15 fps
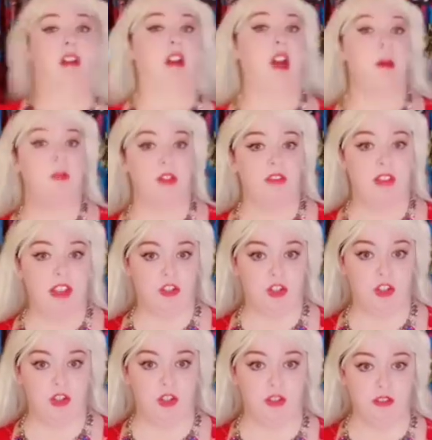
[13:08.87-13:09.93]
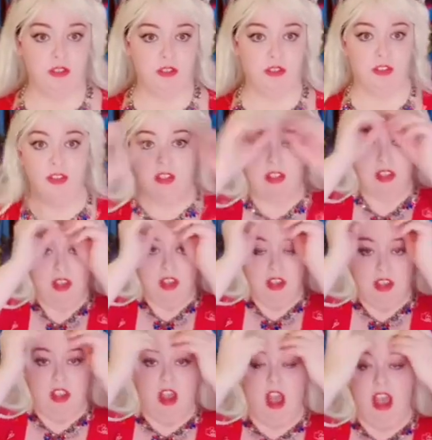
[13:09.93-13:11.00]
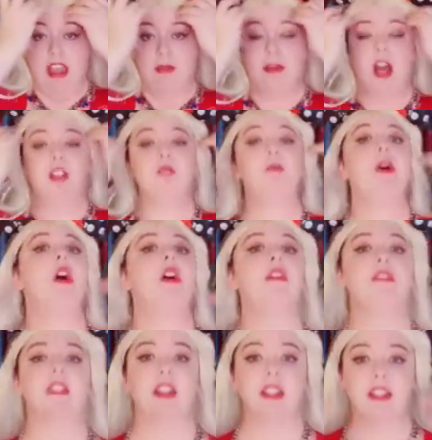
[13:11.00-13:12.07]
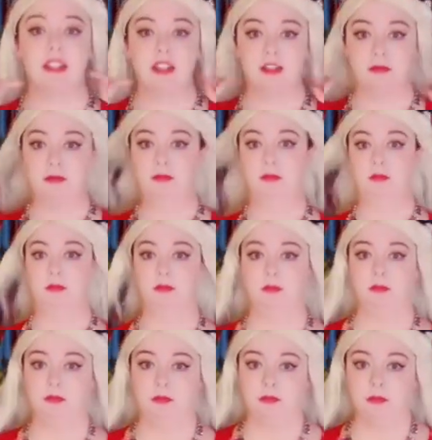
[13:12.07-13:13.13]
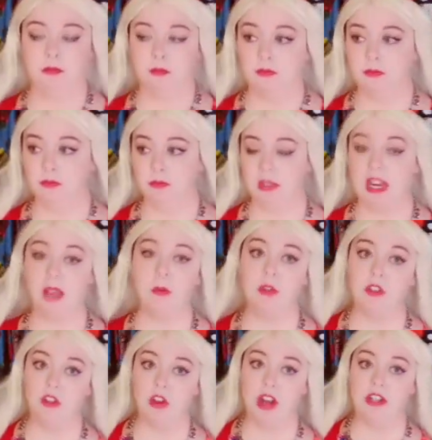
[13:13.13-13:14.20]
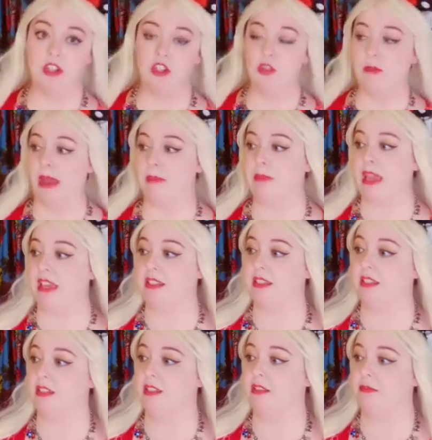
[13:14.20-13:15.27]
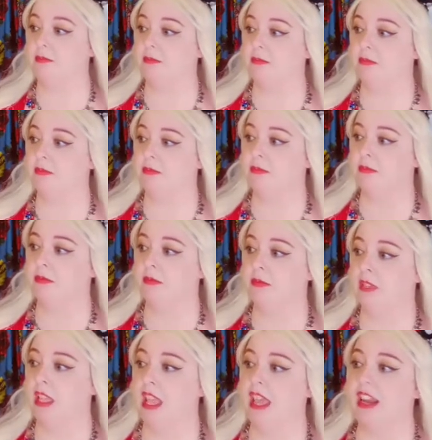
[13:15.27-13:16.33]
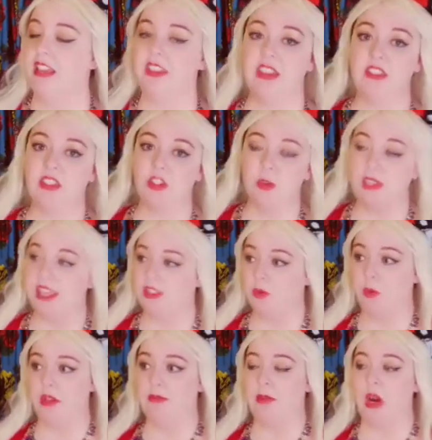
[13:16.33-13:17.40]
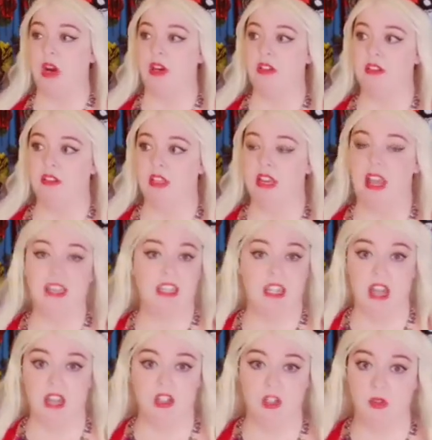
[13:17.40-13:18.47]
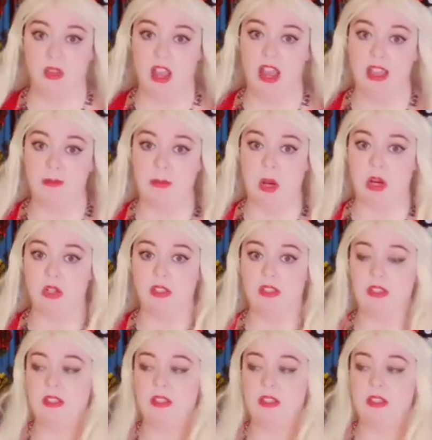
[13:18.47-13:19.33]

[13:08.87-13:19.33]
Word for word: a professional, I am not perfect, but I will try to do my best. And I think this only has one part, and I cannot do the high parts.